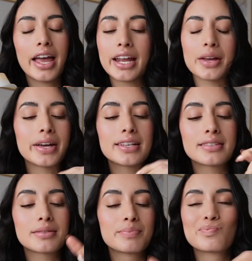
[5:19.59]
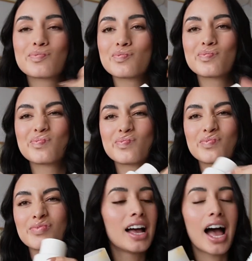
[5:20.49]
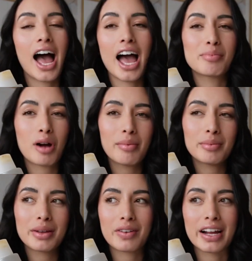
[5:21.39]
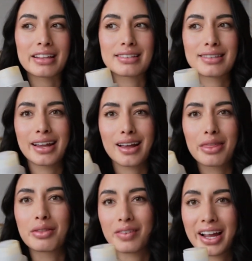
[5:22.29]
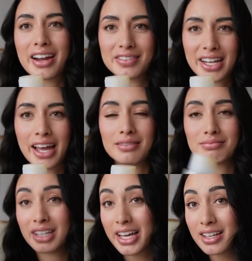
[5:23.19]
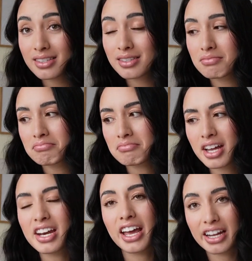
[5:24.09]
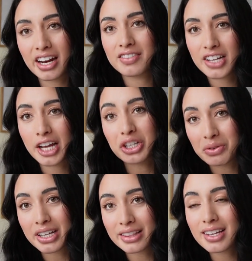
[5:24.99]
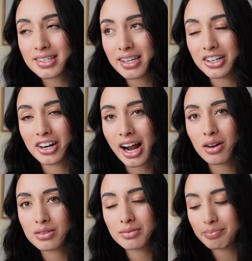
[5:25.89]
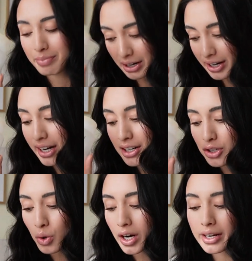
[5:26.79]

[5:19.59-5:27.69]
Anyways, I'd probably rate this like a 3 out of 10. This, a 9 out of 10. You need this in your house. Period. End of story.